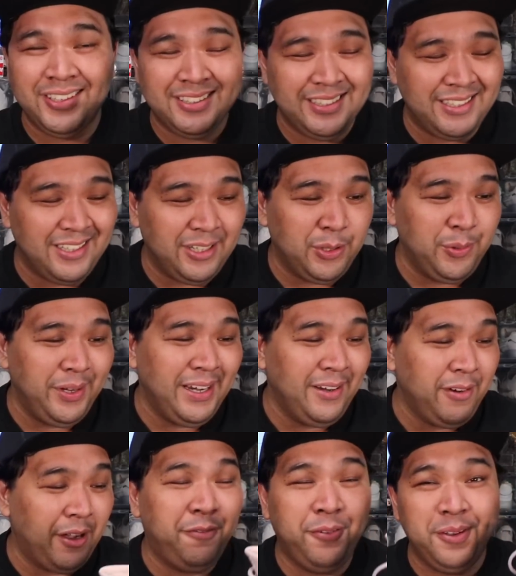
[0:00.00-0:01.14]
consider going
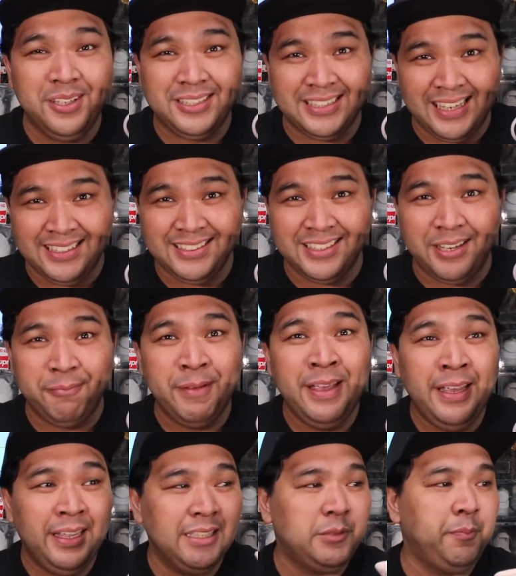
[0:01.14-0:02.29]
a full size up,
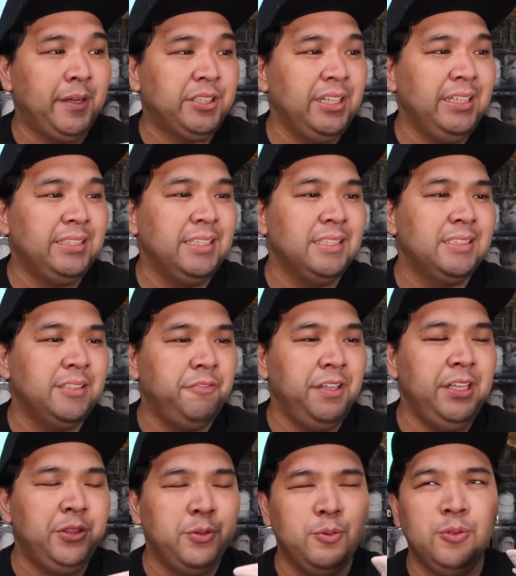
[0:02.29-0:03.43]
especially since the
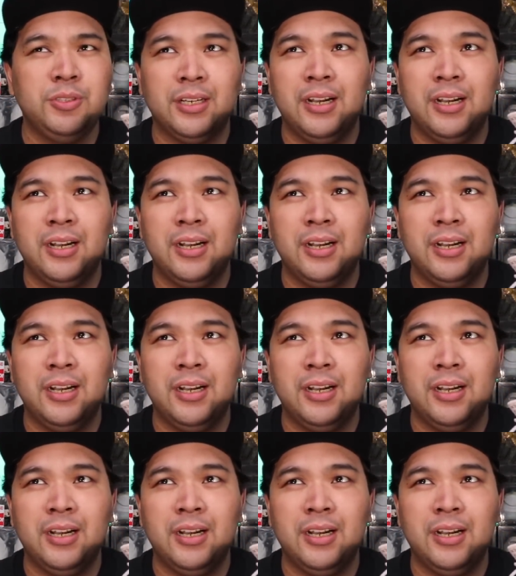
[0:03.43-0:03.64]
V twos